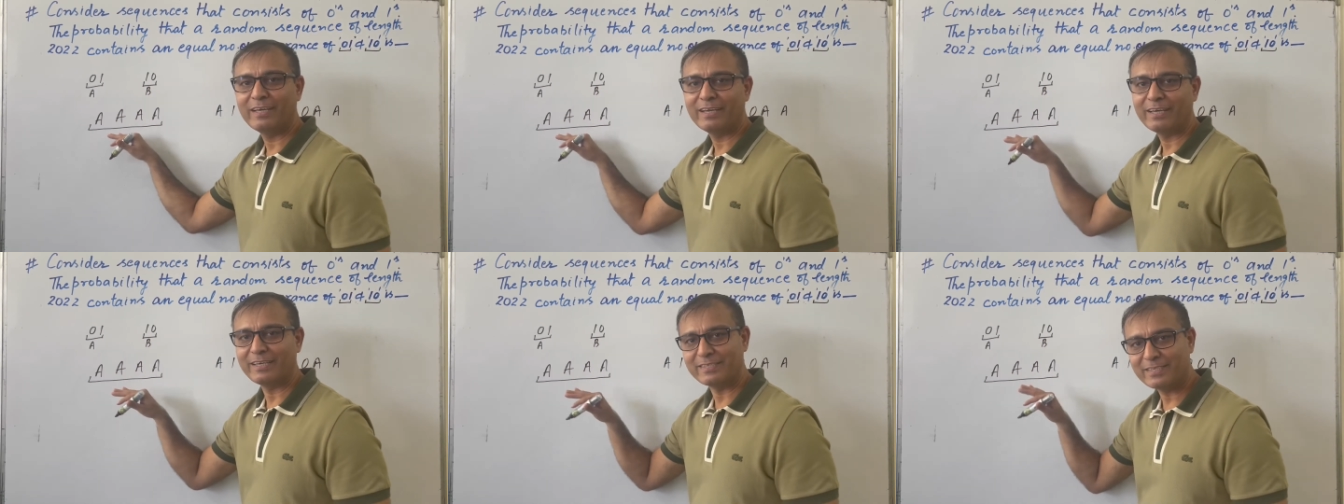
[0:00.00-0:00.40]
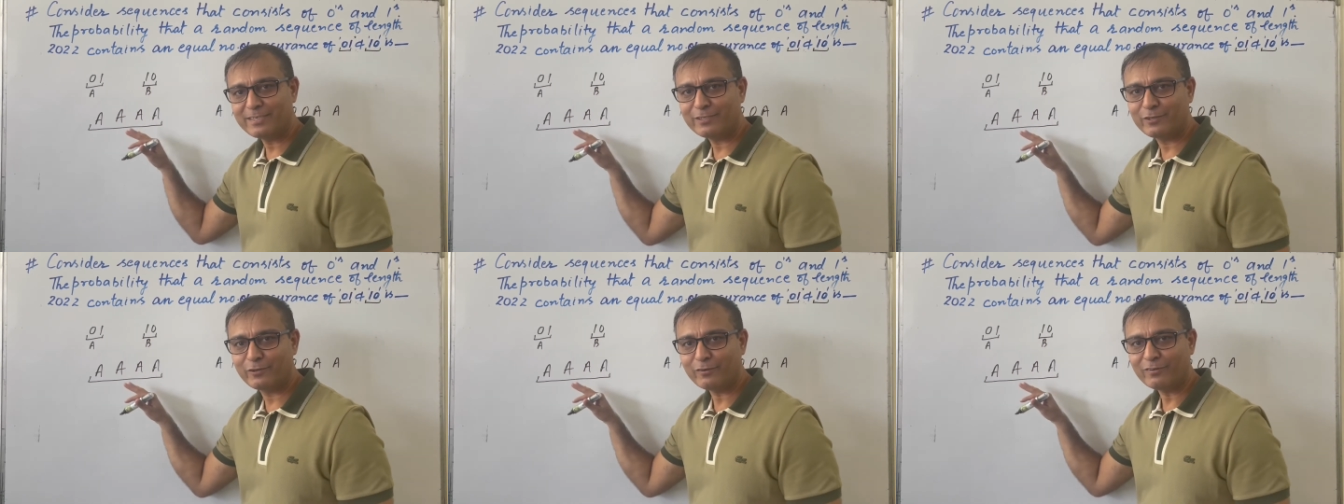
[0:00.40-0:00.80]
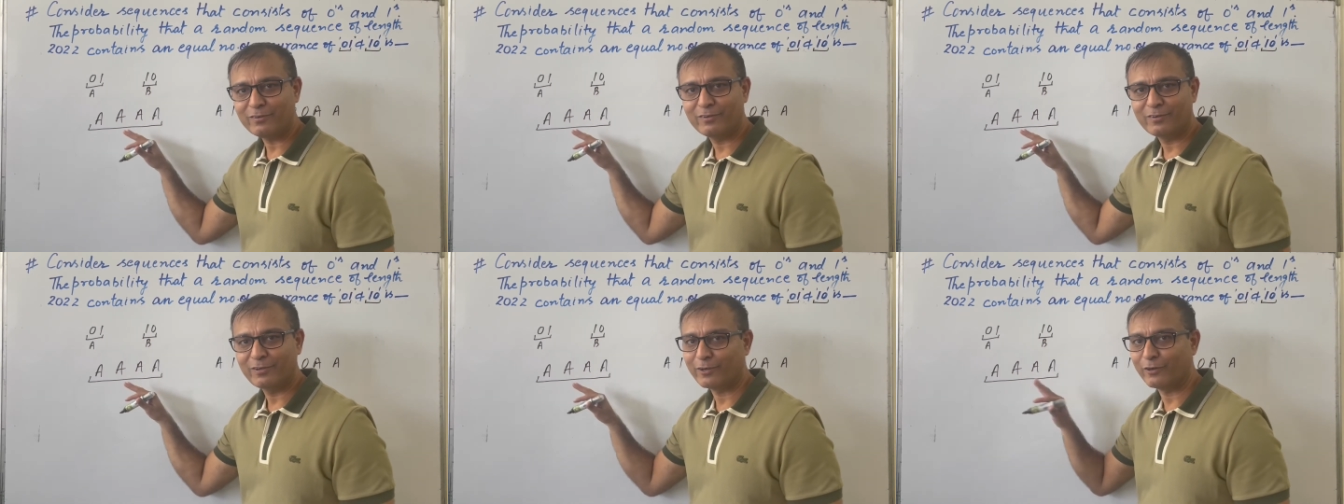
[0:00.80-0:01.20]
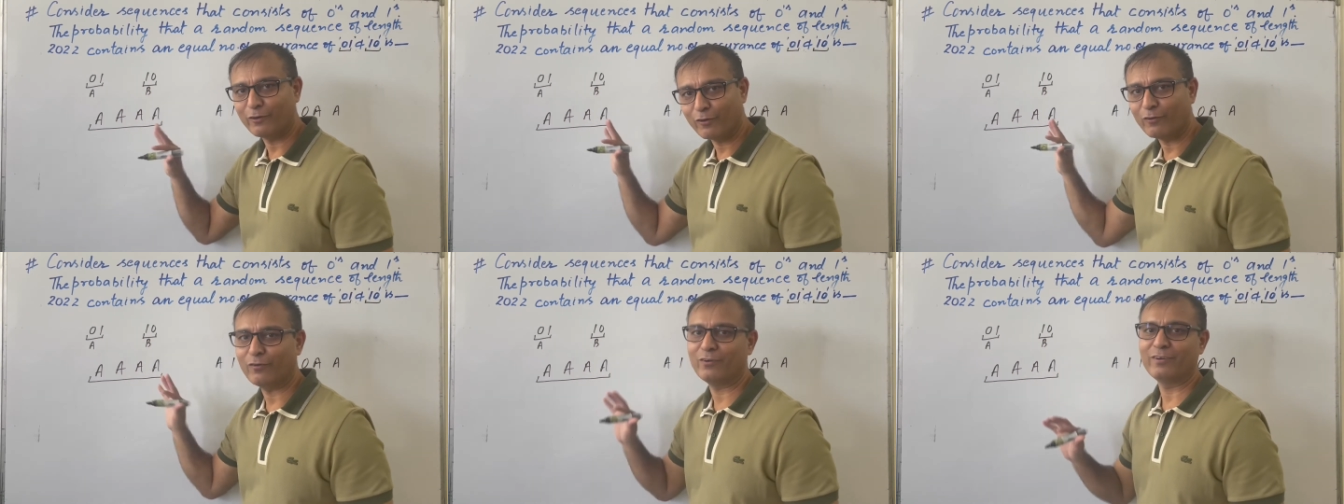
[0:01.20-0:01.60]
Is it true?
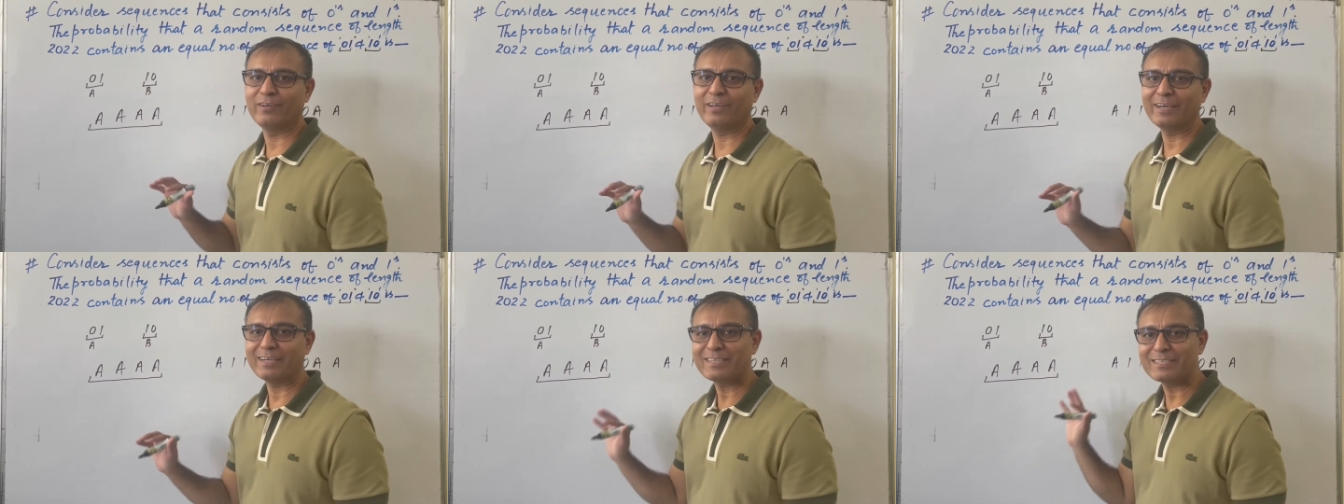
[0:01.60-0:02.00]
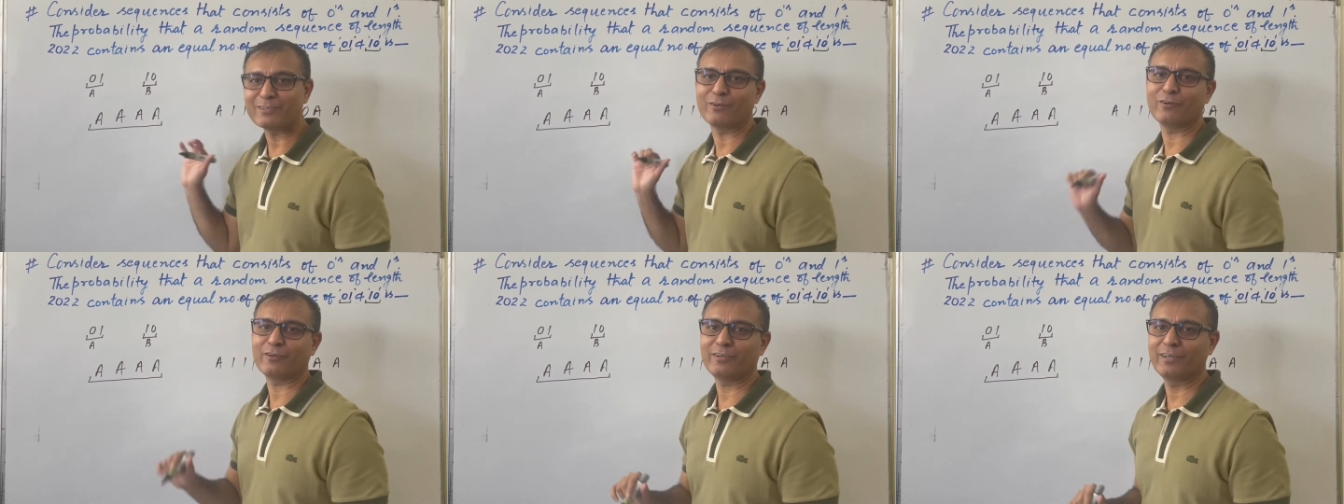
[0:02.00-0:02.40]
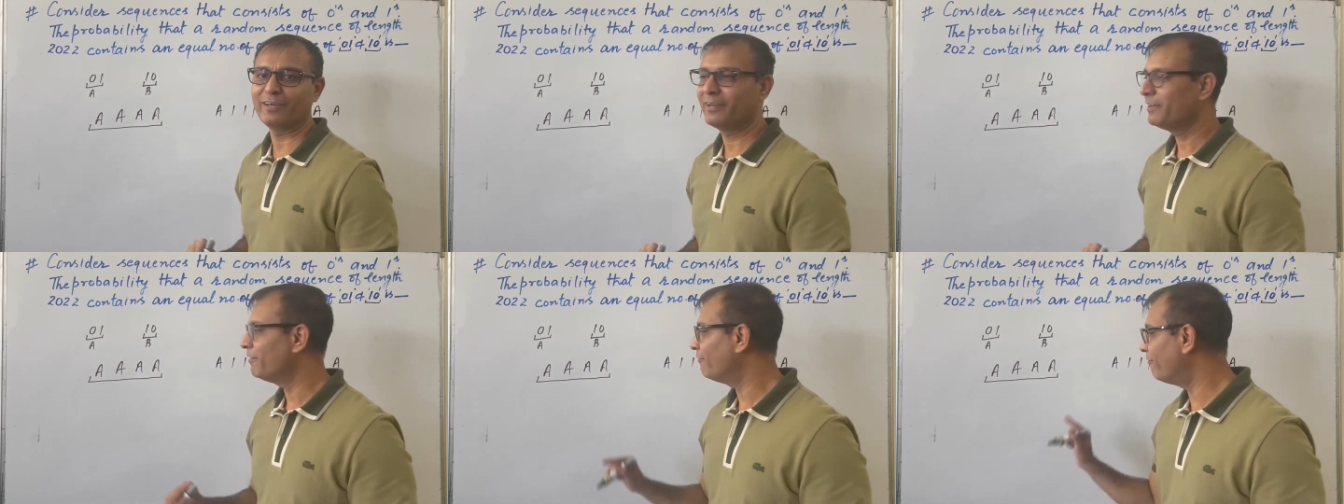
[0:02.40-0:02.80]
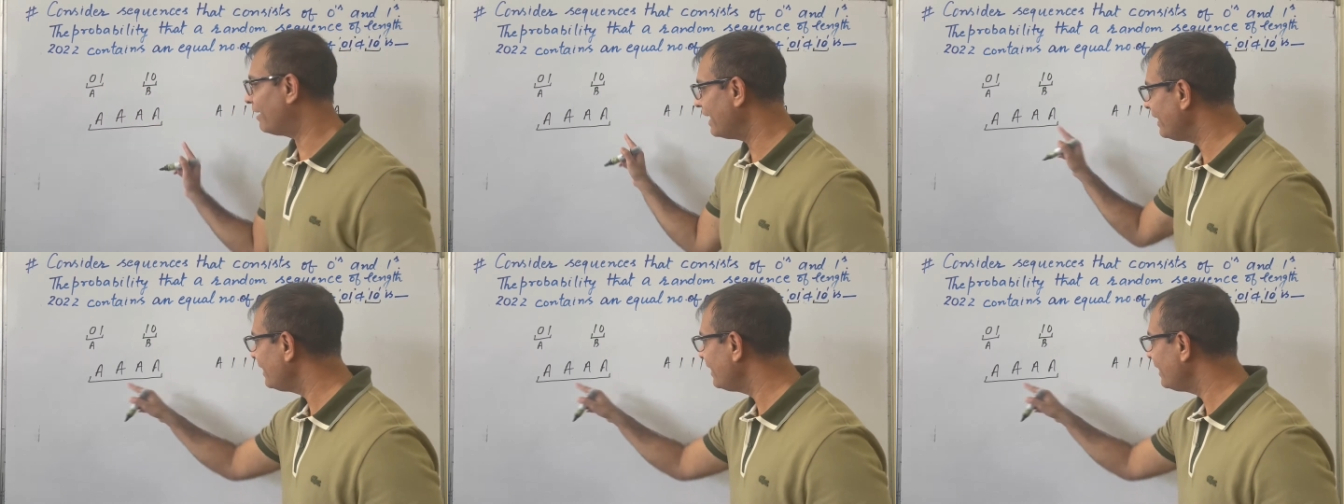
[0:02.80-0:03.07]
No, it is not. Why?